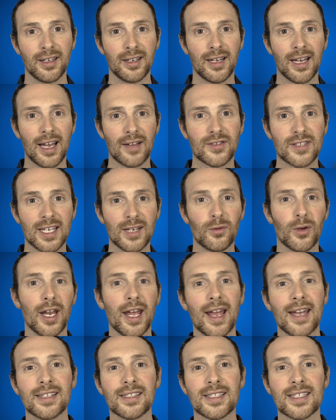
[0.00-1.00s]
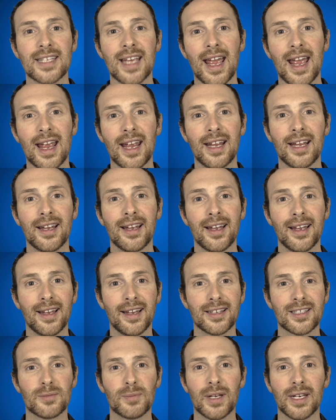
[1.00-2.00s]
I've said what I had to say.
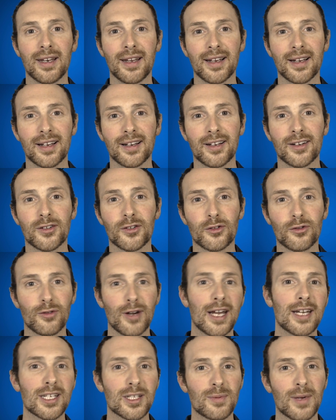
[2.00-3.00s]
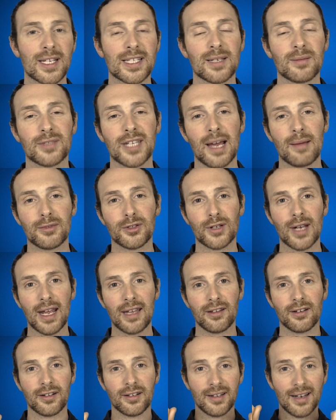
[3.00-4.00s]
It's been great to spend some time
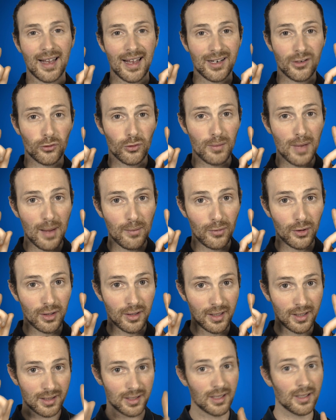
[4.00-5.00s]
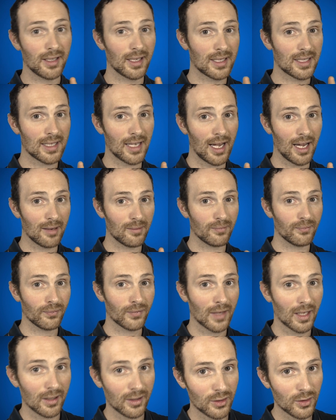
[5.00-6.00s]
together. And remember, until next time,
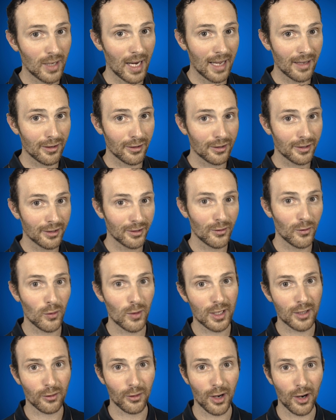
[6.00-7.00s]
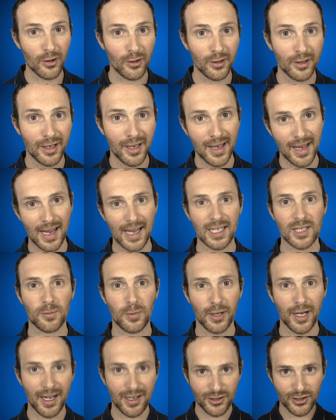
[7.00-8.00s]
together we grow
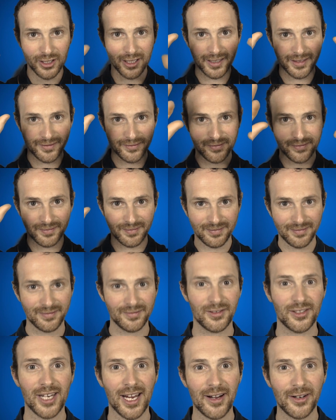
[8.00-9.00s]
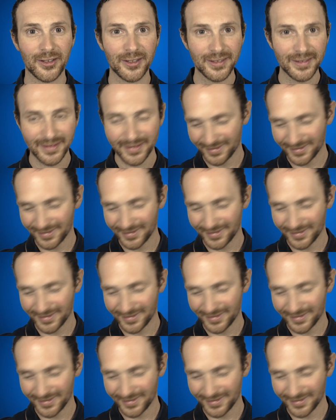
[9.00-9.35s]
exponentially. Ciao.